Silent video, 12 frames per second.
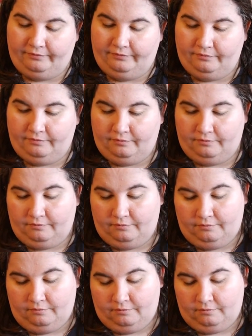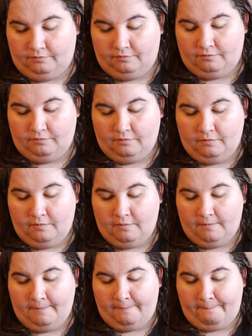
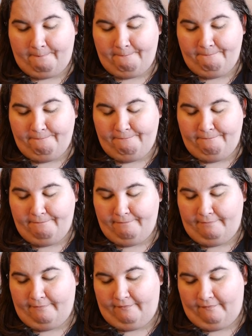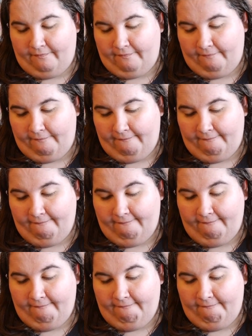
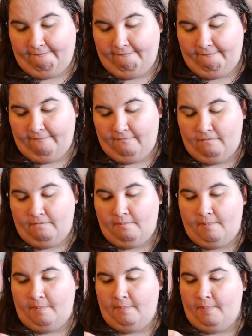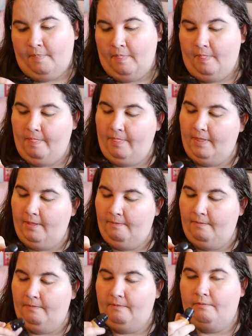
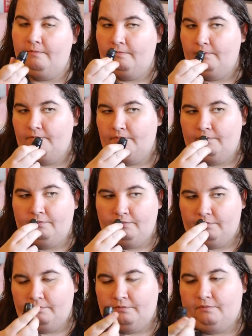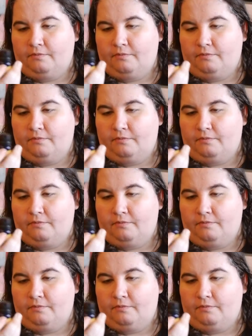(silence)